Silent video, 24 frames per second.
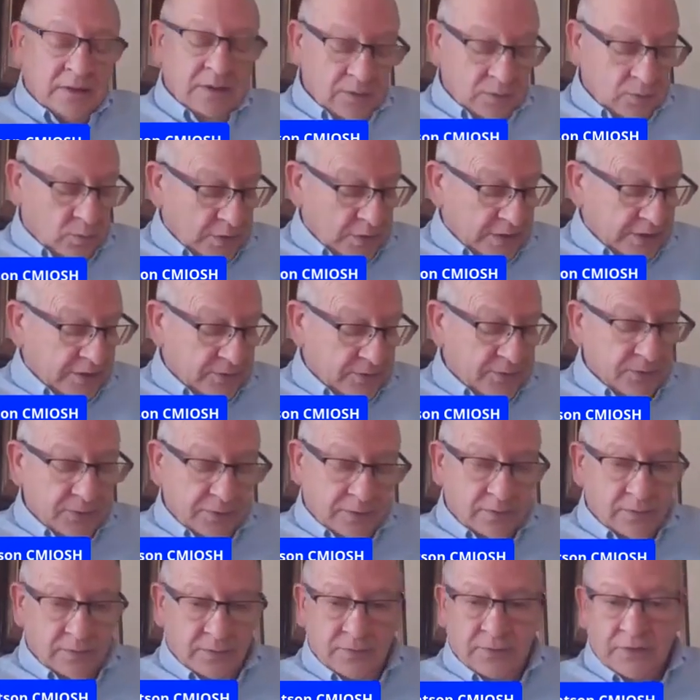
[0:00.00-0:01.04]
with
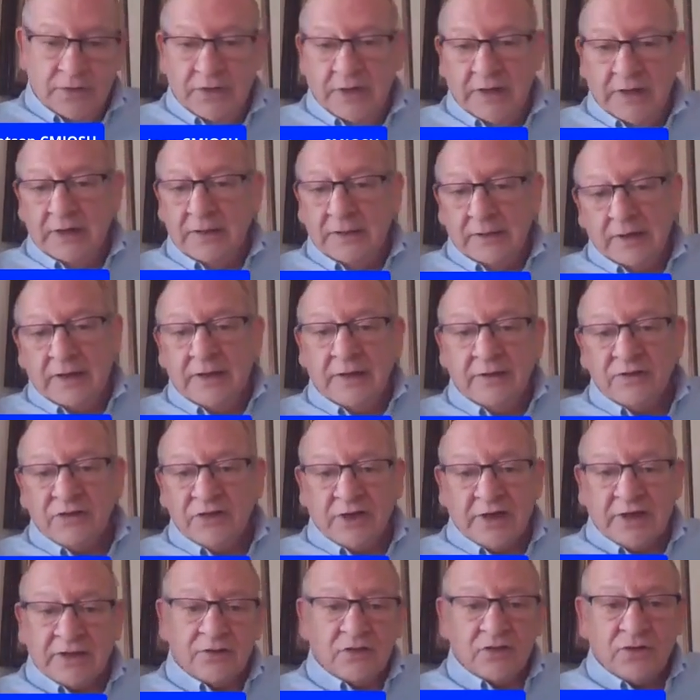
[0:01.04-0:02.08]
the
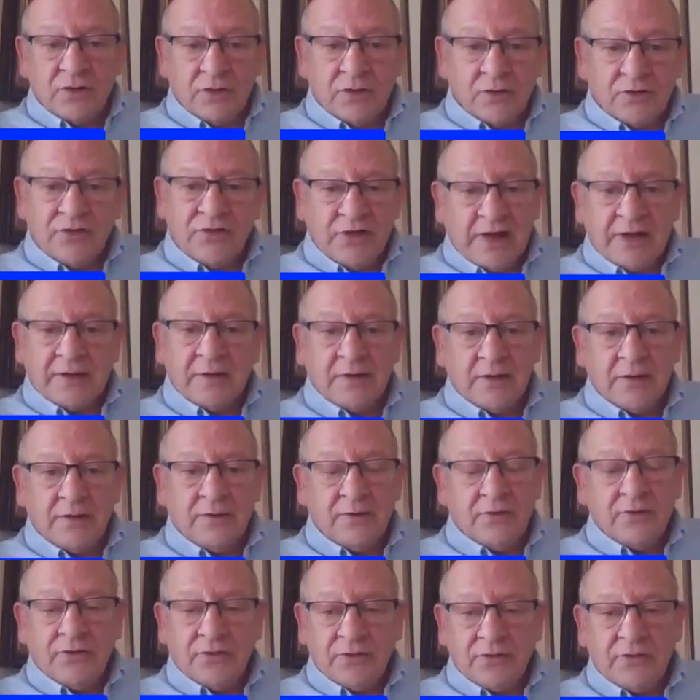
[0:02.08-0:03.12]
International
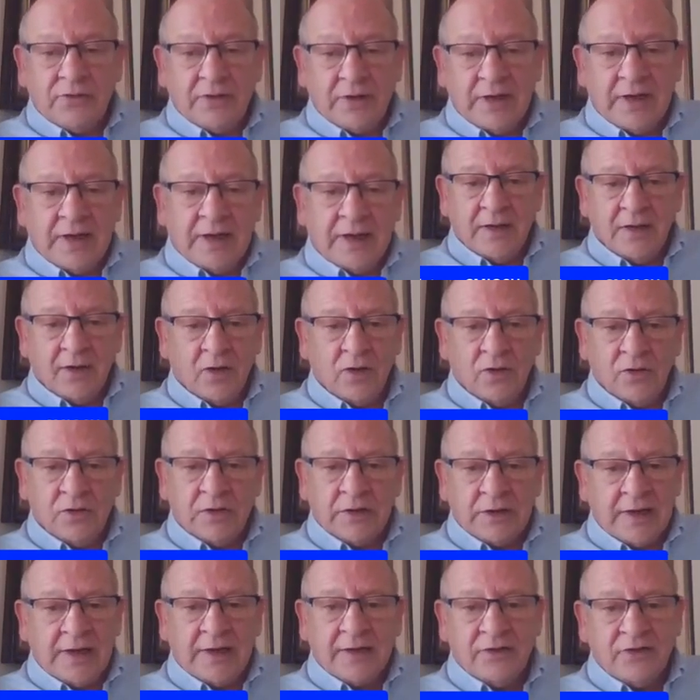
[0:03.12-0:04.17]
Standards
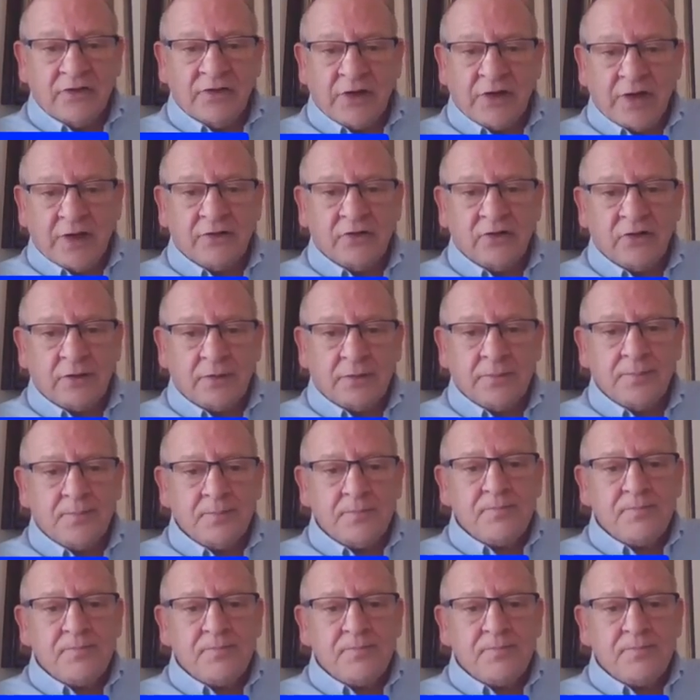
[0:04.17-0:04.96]
Organization,